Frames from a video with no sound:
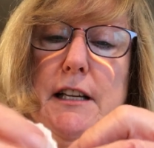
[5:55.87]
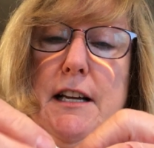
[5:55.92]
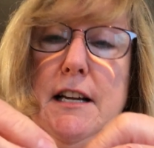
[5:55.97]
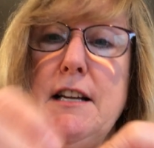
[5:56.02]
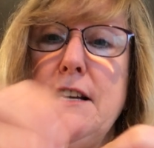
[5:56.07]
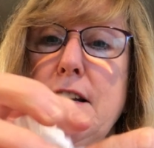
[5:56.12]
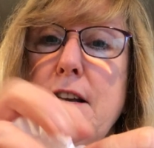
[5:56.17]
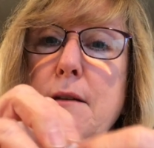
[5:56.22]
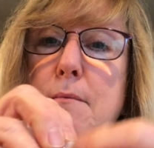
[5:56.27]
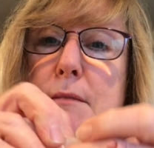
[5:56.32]

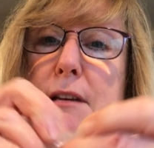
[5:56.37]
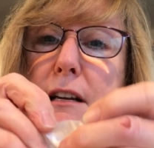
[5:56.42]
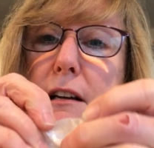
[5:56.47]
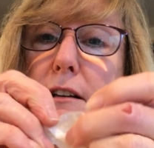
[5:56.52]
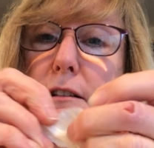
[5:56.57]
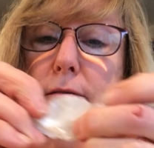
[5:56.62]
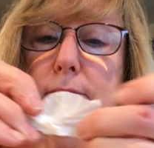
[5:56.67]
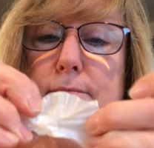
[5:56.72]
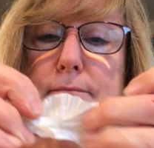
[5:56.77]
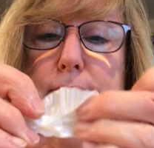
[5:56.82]
In the middle,
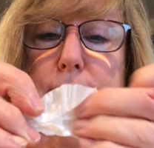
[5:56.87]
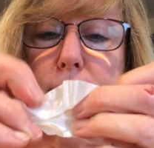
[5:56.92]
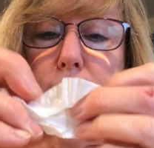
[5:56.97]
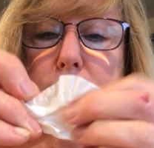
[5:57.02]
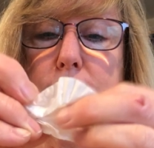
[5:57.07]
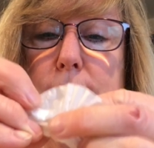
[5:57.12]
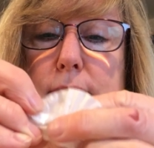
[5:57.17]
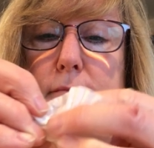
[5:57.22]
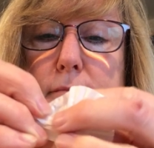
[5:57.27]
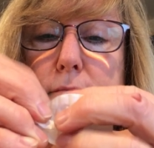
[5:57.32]

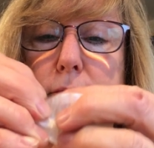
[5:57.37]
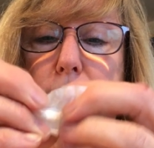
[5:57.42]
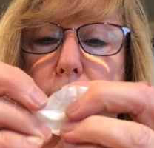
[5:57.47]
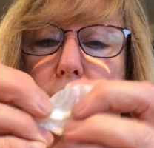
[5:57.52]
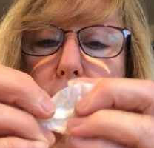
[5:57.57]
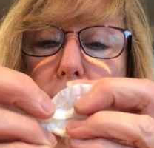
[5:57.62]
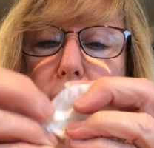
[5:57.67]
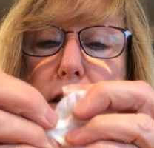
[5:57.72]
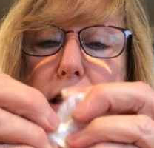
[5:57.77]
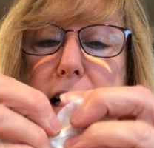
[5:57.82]

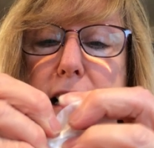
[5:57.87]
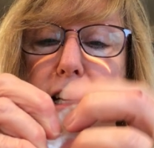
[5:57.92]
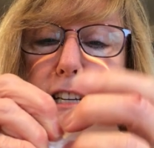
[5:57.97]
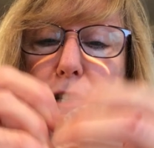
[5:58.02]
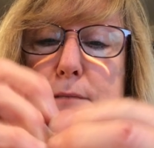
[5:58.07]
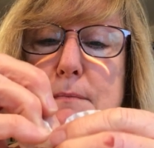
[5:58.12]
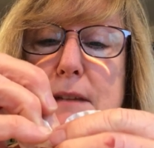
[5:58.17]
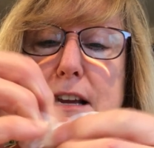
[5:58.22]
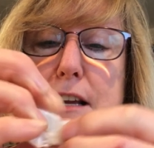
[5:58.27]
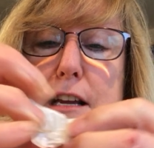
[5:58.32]
like
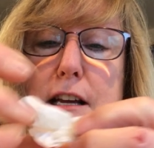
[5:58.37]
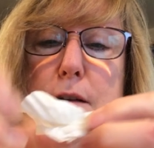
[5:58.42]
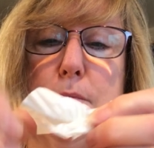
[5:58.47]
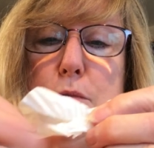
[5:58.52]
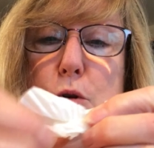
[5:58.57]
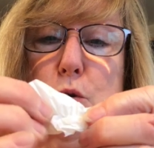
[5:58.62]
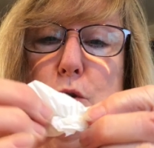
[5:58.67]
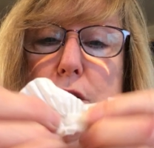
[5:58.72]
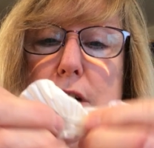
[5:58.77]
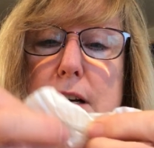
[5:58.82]
it's making a
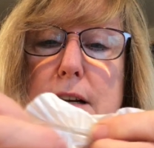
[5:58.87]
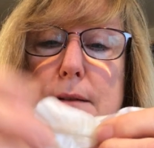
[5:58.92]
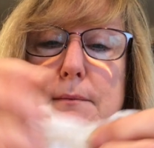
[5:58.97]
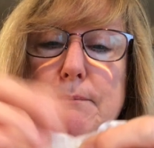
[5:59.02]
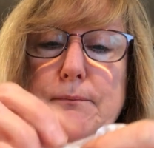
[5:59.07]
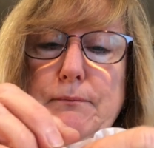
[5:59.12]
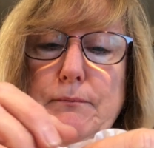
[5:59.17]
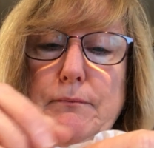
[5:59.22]
bow tie.